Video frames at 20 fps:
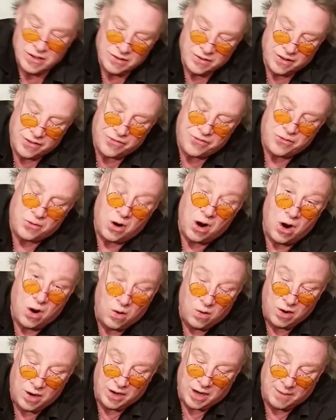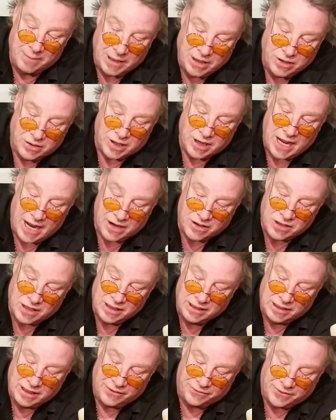the throw. I mean, you can
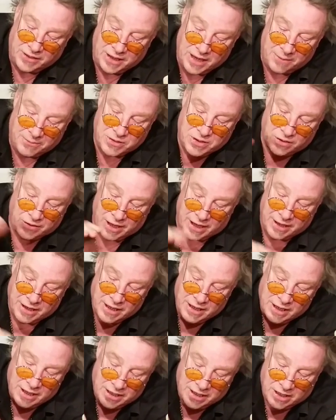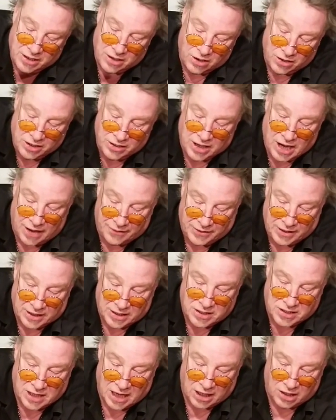actually lift it up so that, you got the
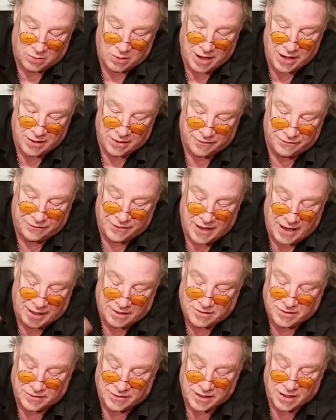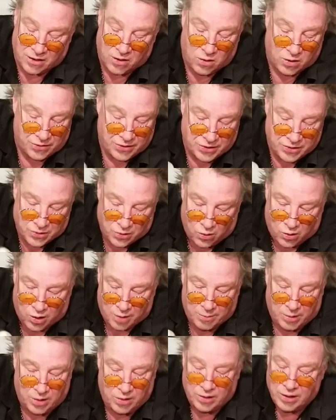accelerator effect, or the
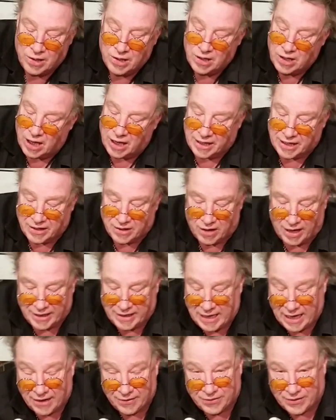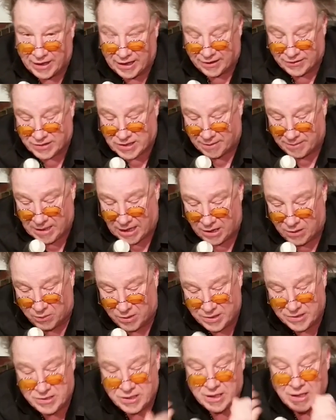normal, I can't think of some of the other
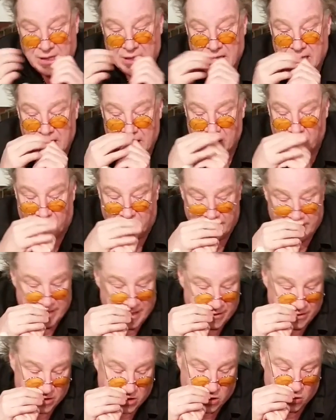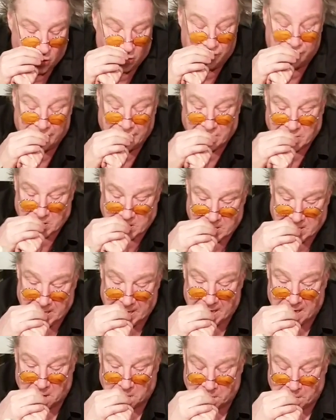ones. And one of the other cool features
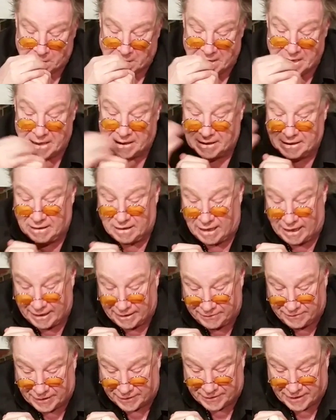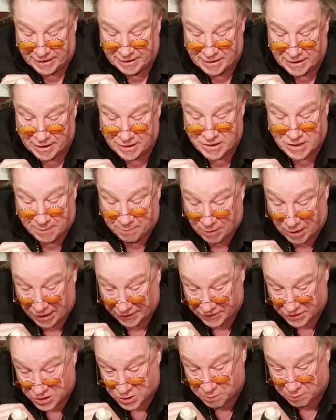that I really liked that they did is they
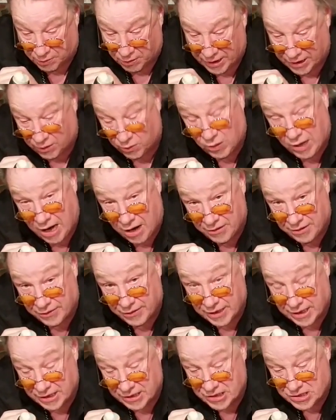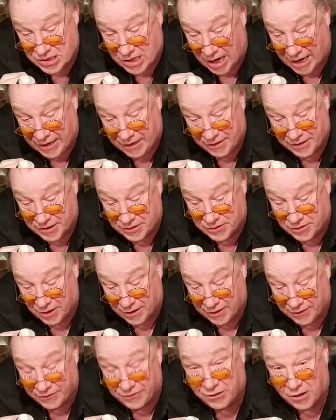brought the spring around to the inside
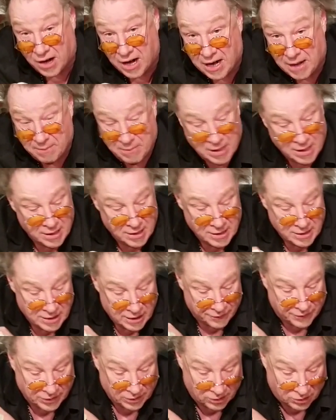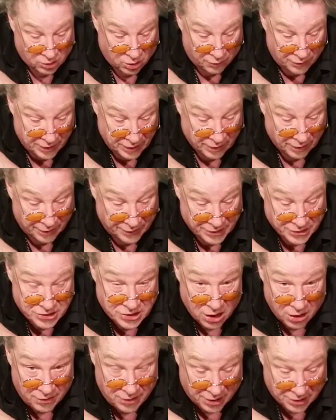of the frame. If you look over here on the
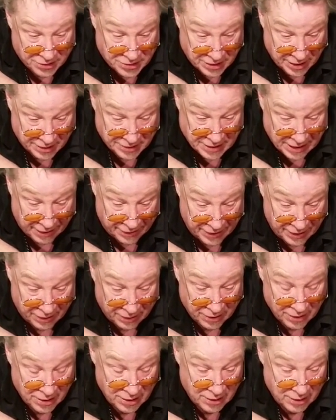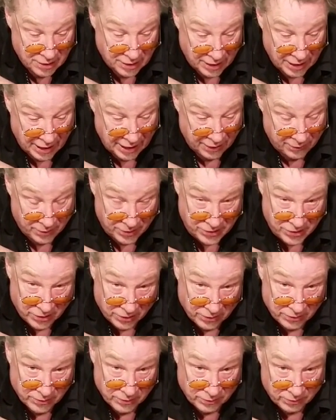sonar, see it's out here. And when
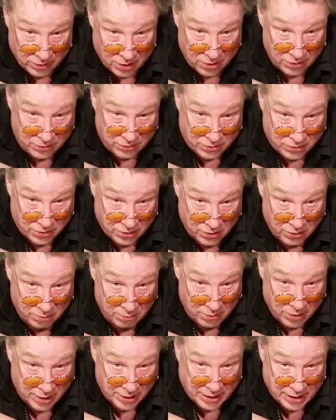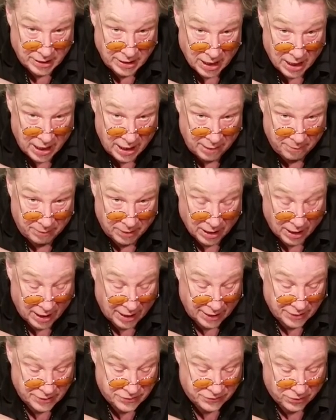your road crew monkey 8
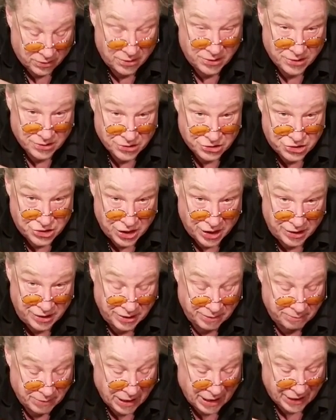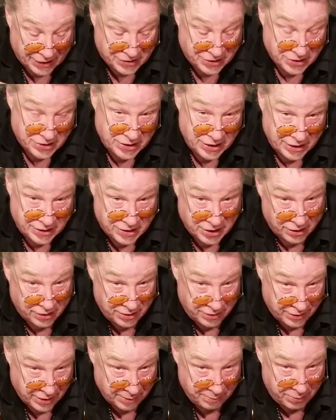guys throw your shit in boxes and they
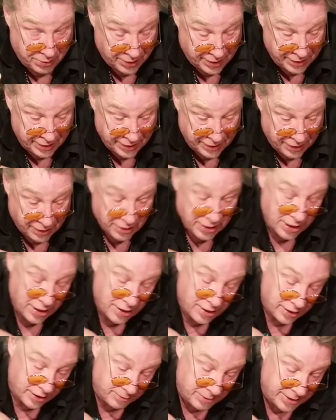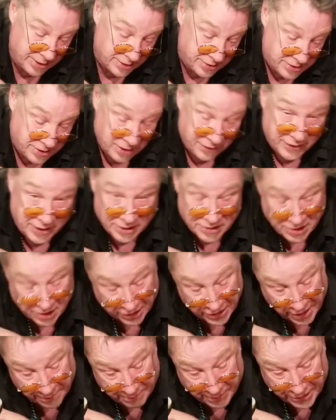tell you they put it in there, I mean, this stuff gets
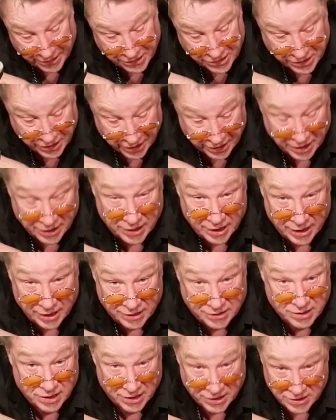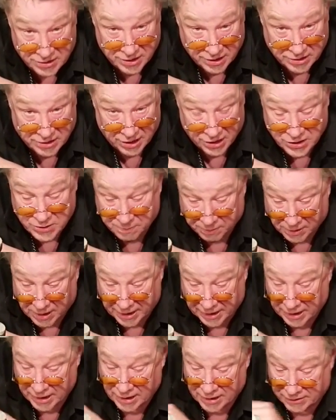hung up on shit, and it does
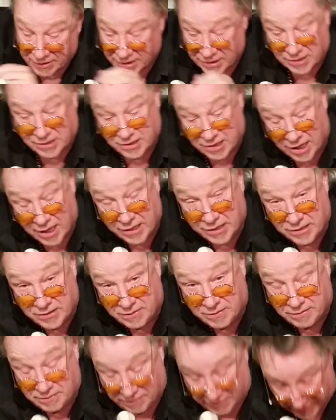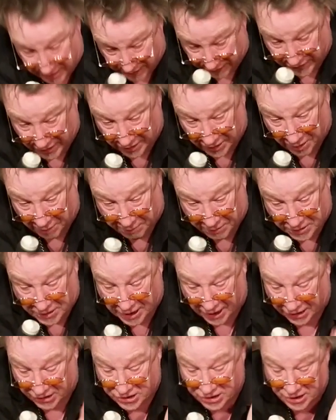break. This does give you a little
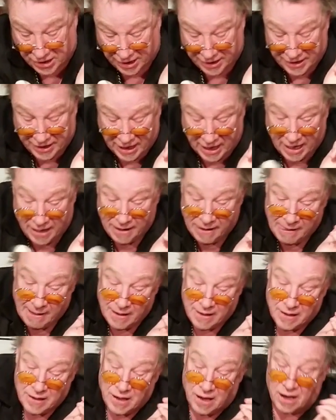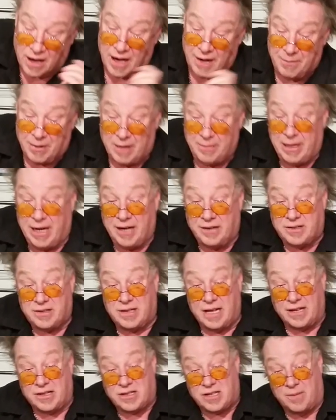protection on that. All right, I mean,
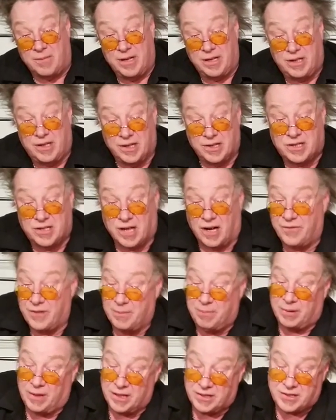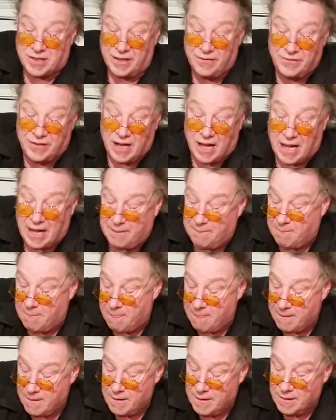that's some of the good stuff. And plus they've got,
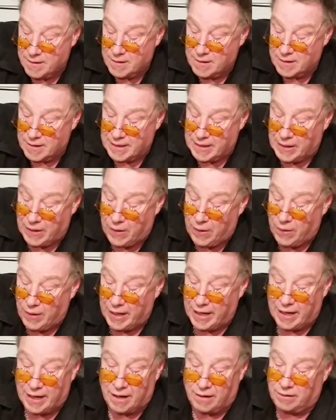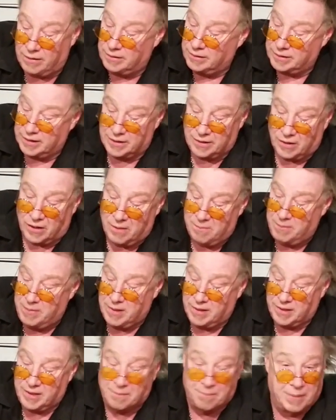a
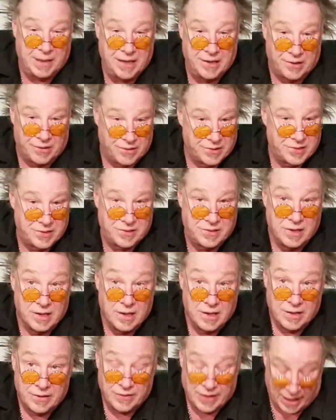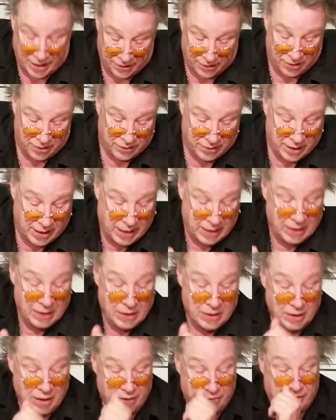million beaters that are
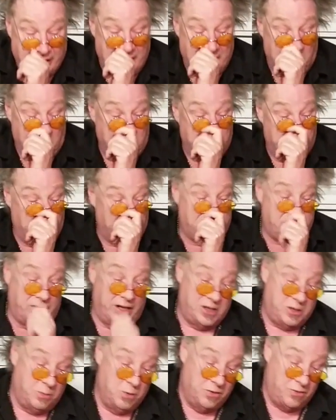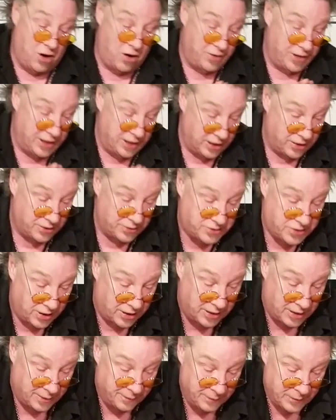available. So let's move over here
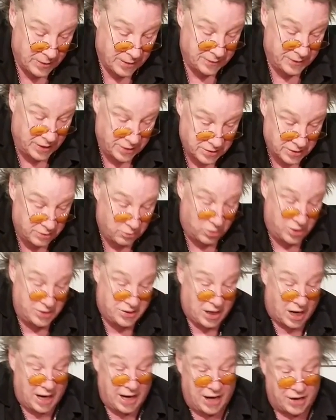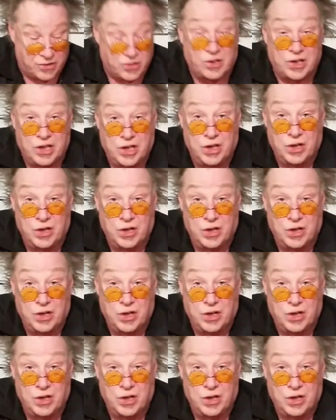to, these are the ones I actually